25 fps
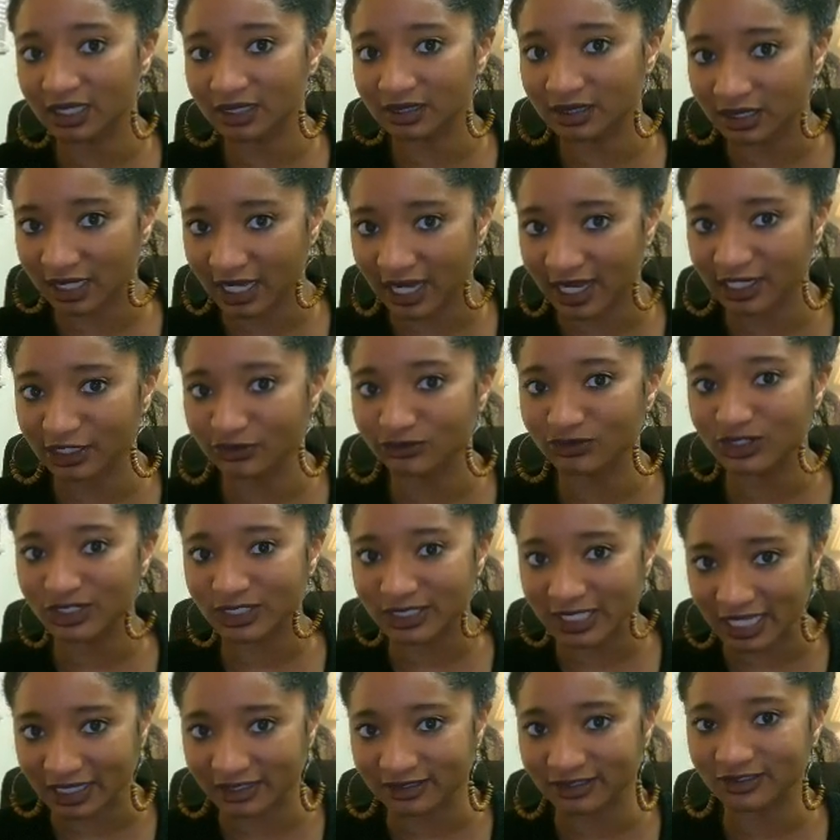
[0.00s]
a lot of
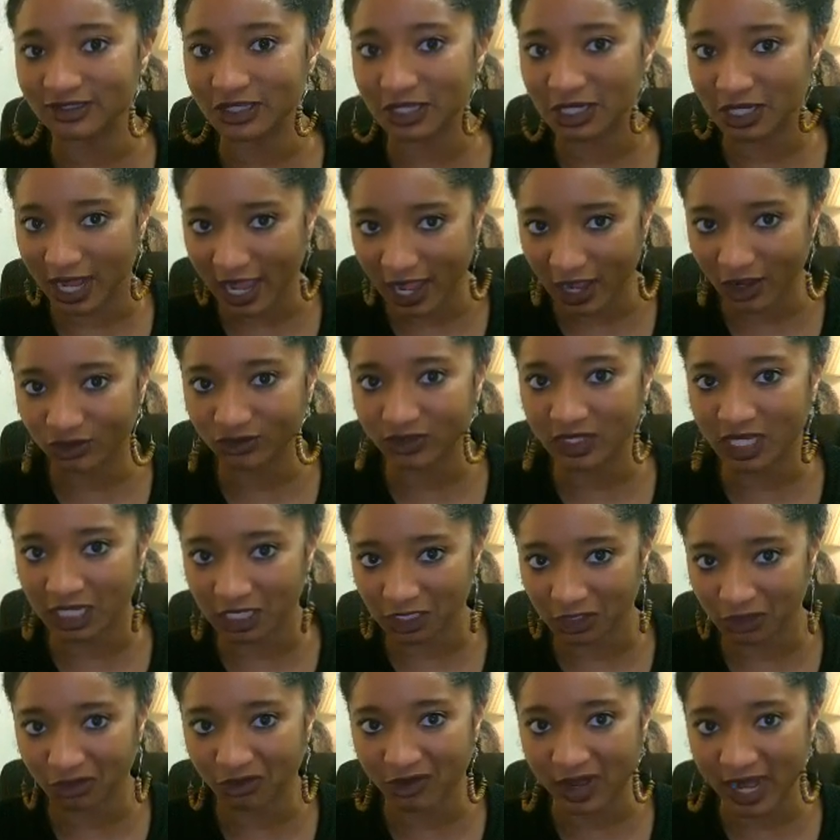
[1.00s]
sense in how
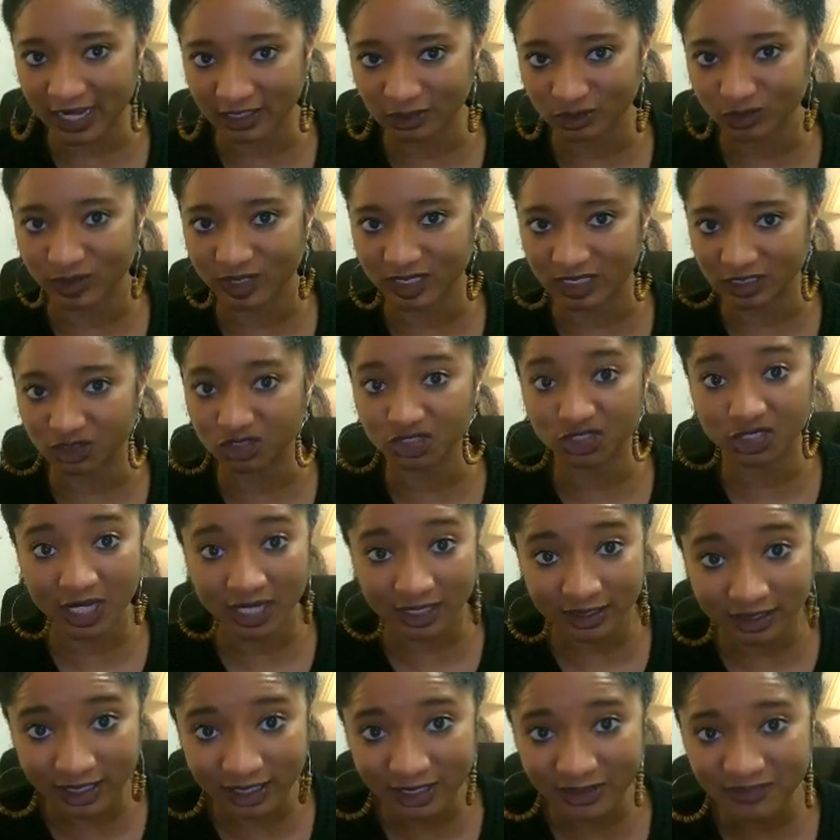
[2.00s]
they interact with each
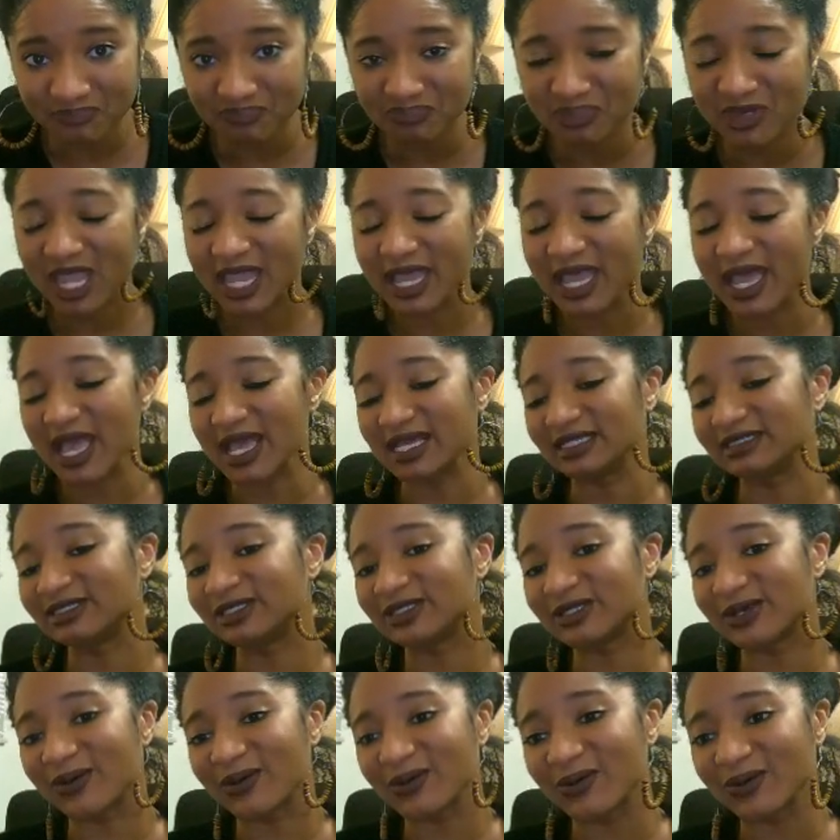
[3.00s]
other. And
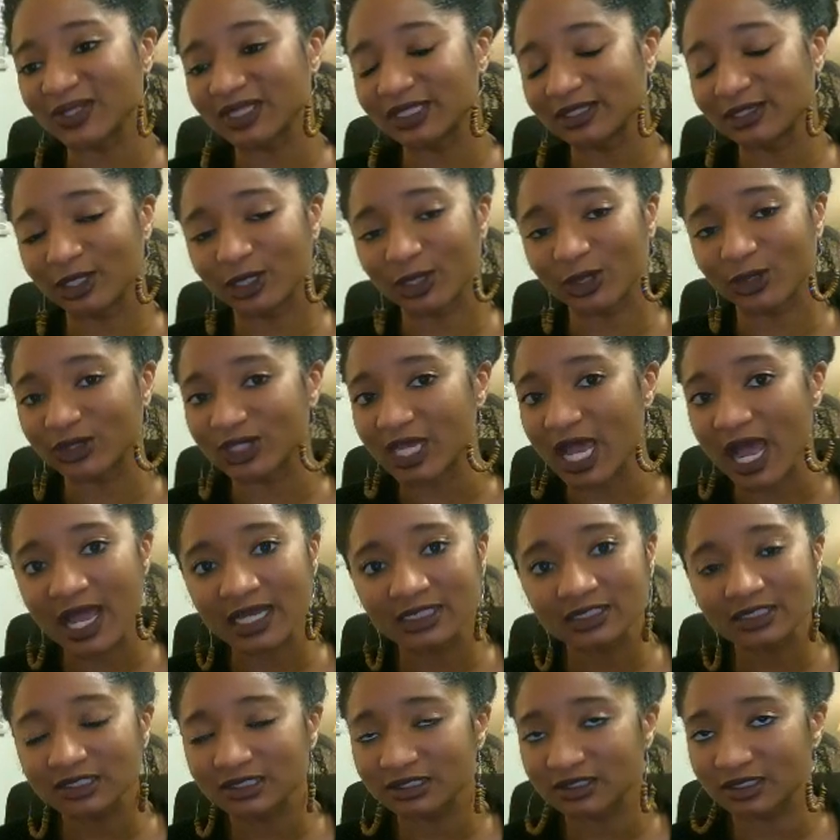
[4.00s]
so, you know,
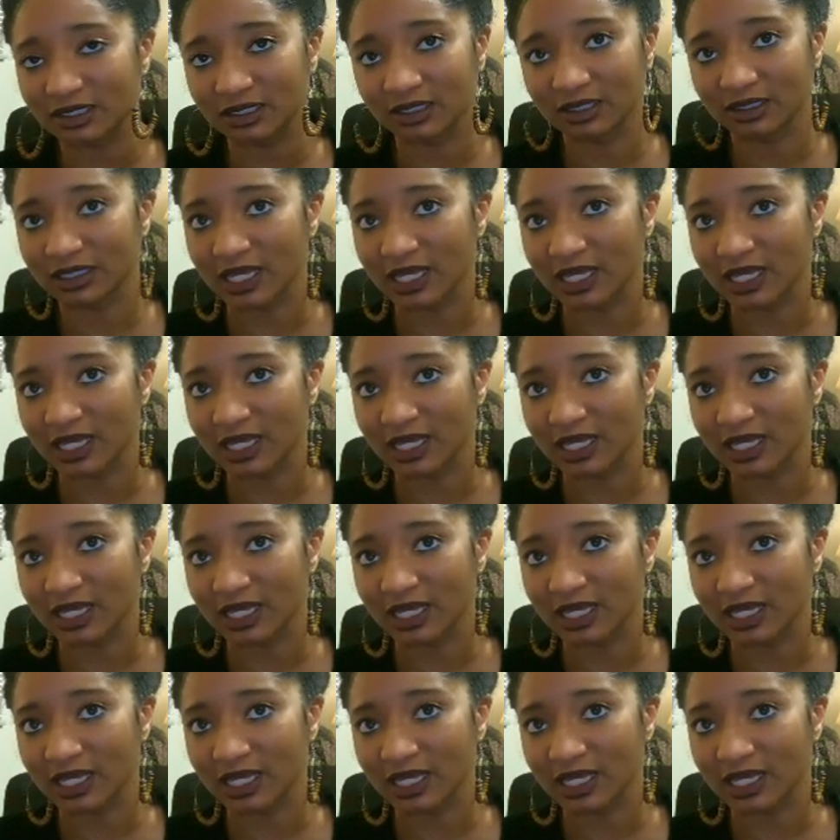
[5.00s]
that's